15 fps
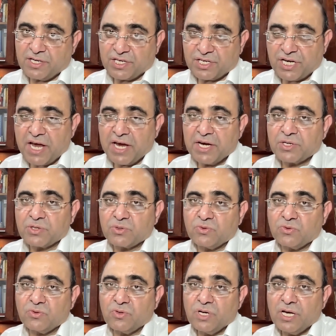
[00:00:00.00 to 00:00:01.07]
trying
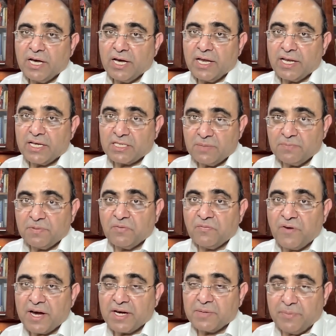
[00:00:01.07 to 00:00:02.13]
to in a
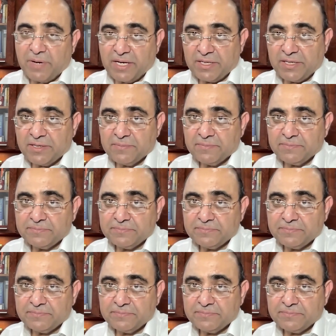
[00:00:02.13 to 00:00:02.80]
simplified manner.